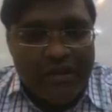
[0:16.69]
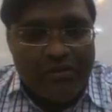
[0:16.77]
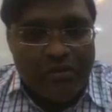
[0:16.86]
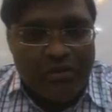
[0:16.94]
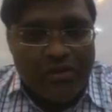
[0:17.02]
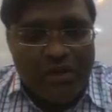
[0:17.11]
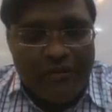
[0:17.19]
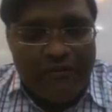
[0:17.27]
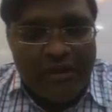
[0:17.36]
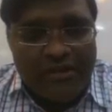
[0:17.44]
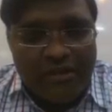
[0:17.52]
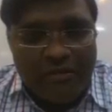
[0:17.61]
So this is
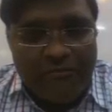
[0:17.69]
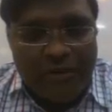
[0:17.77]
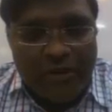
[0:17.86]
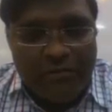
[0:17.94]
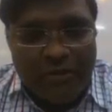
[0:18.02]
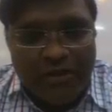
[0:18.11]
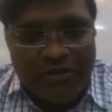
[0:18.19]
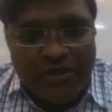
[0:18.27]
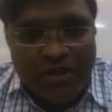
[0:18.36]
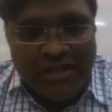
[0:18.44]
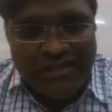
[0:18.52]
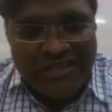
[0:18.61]
a wedge-shaped film. You can
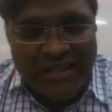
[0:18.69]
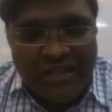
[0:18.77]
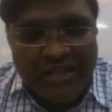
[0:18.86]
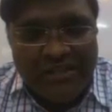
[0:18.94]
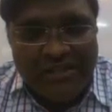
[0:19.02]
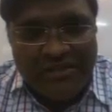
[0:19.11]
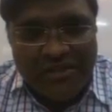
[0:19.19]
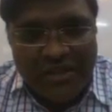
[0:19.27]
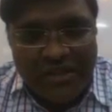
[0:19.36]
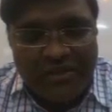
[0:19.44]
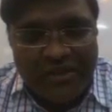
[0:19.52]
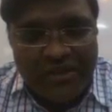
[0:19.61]
see the thickness
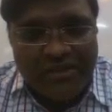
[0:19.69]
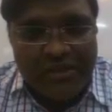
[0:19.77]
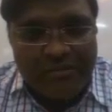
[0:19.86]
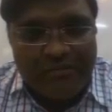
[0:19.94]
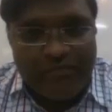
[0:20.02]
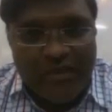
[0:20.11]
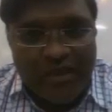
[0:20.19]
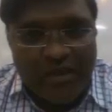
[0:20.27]
is increasing.